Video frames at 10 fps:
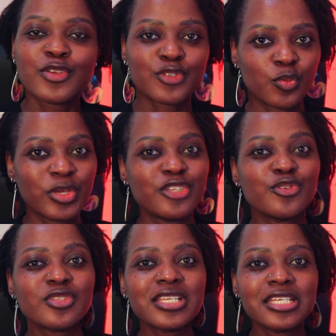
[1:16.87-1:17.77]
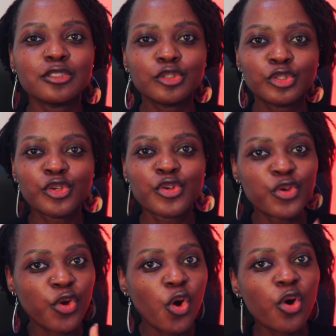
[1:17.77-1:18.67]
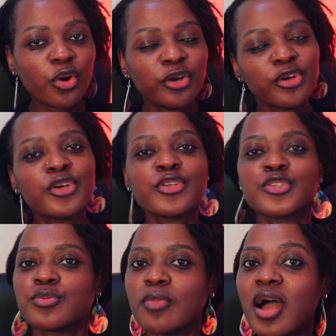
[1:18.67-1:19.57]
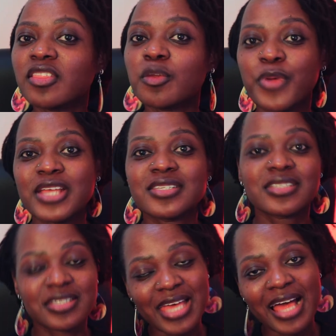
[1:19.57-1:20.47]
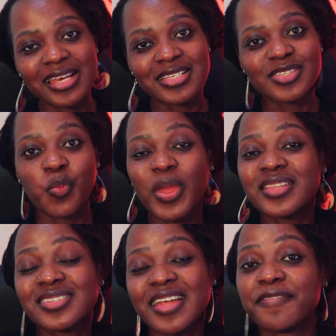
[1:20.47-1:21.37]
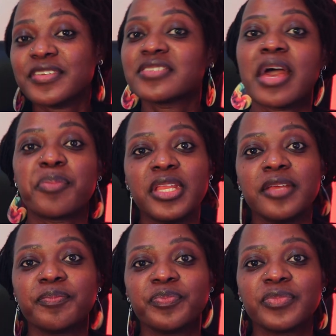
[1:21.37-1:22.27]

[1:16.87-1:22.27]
So we use the little no to mark the present and tell us when stuff is happening.